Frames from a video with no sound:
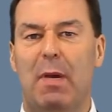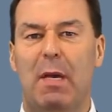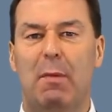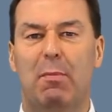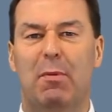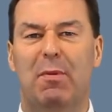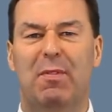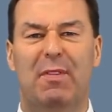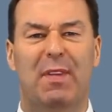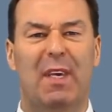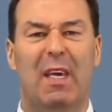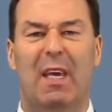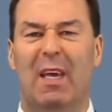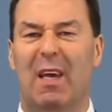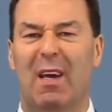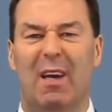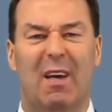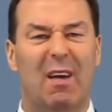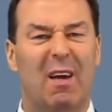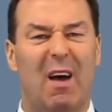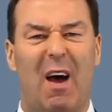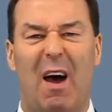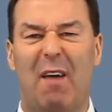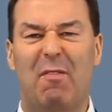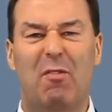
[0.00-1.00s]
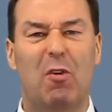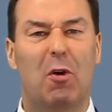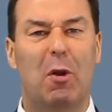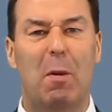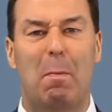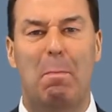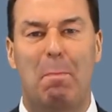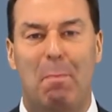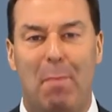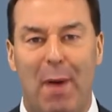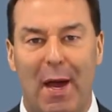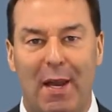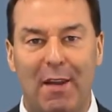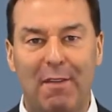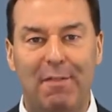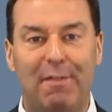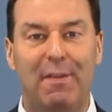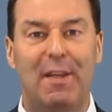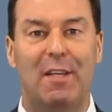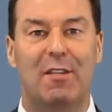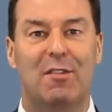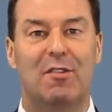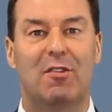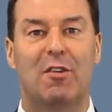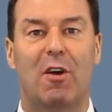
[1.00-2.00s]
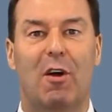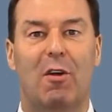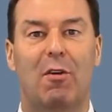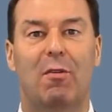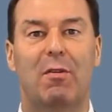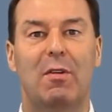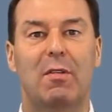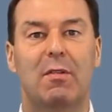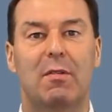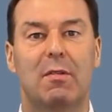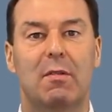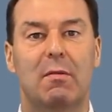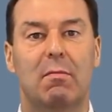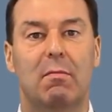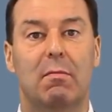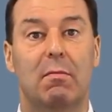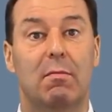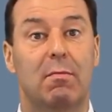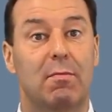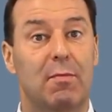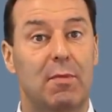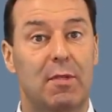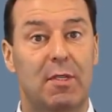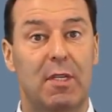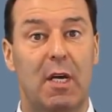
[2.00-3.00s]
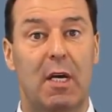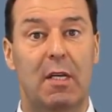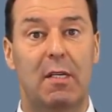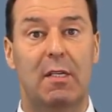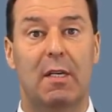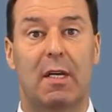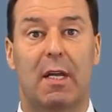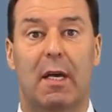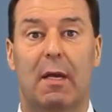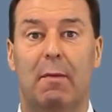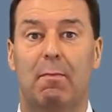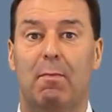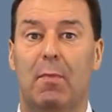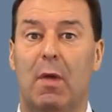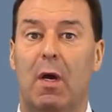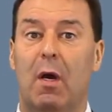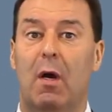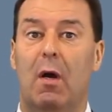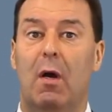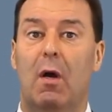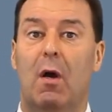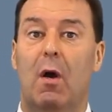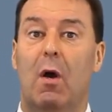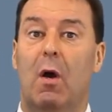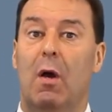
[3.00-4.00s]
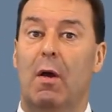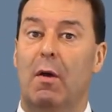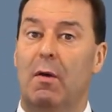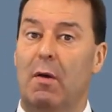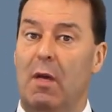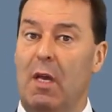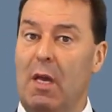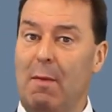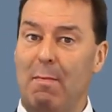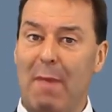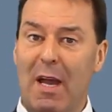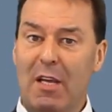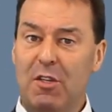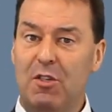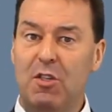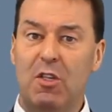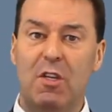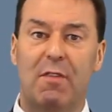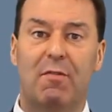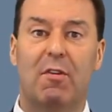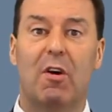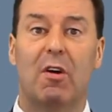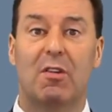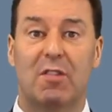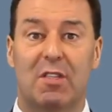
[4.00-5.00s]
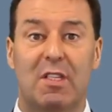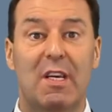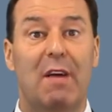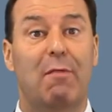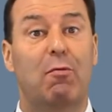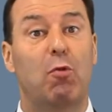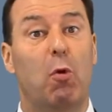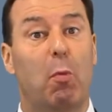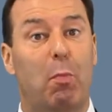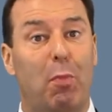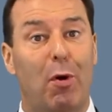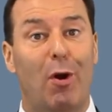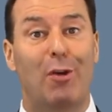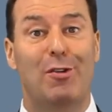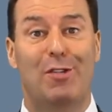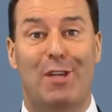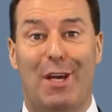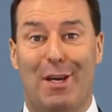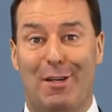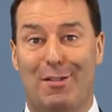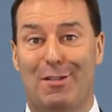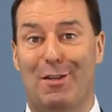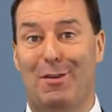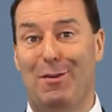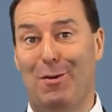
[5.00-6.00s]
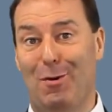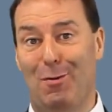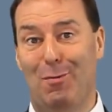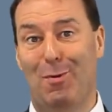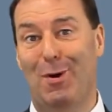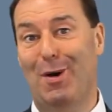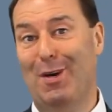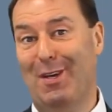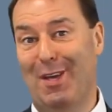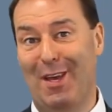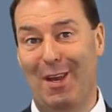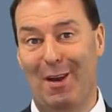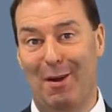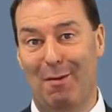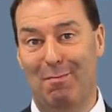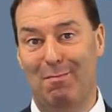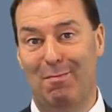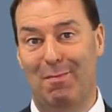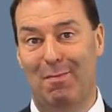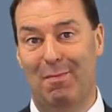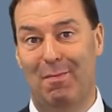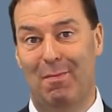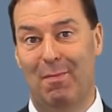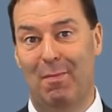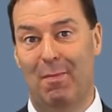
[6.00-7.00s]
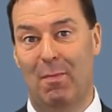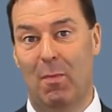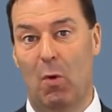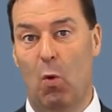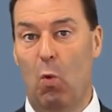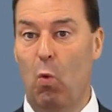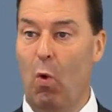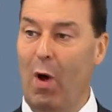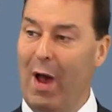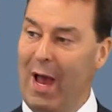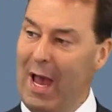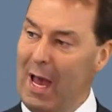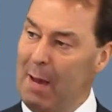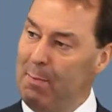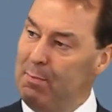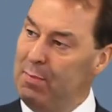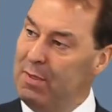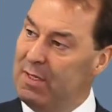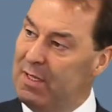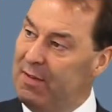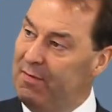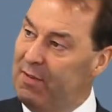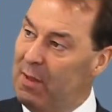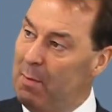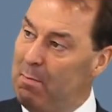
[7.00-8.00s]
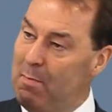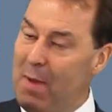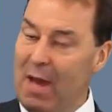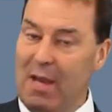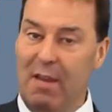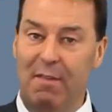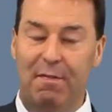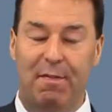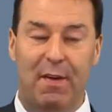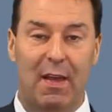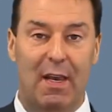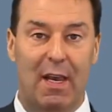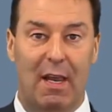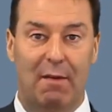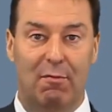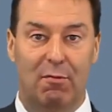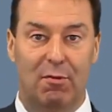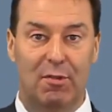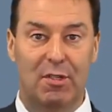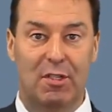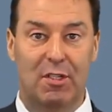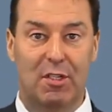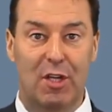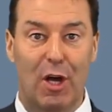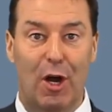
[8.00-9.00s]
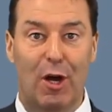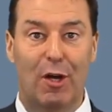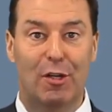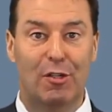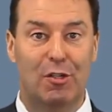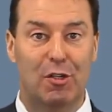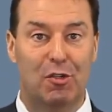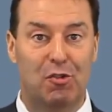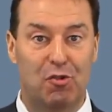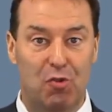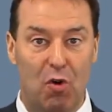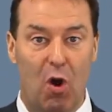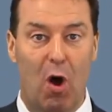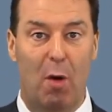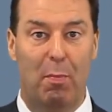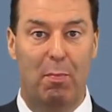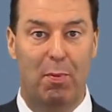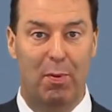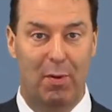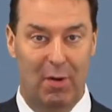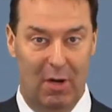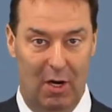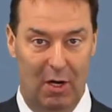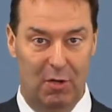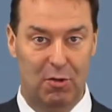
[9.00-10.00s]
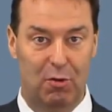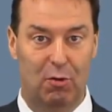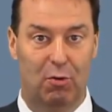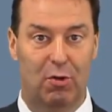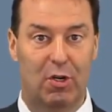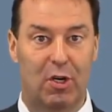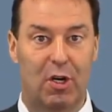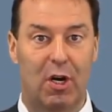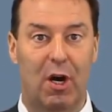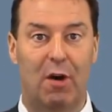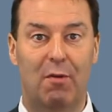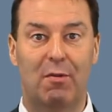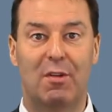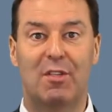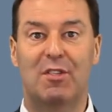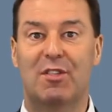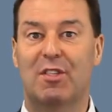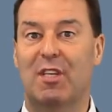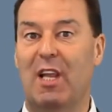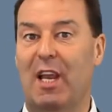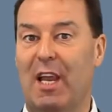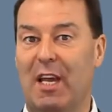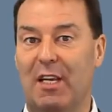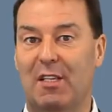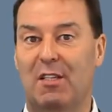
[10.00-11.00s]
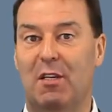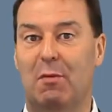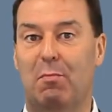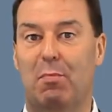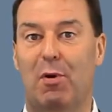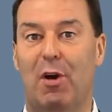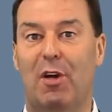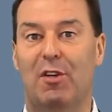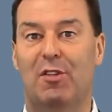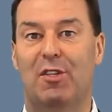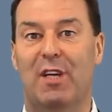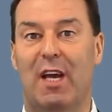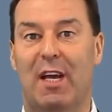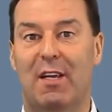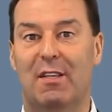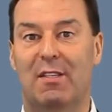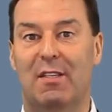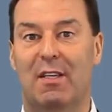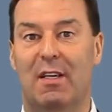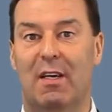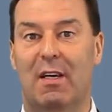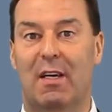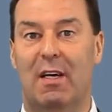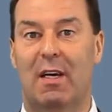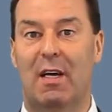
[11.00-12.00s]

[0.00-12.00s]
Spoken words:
people think, I've got a benefits tolerance? Certainly. Imagine you've got several projects that you're working on. What happens if the benefit levels start to drop on your current selected project?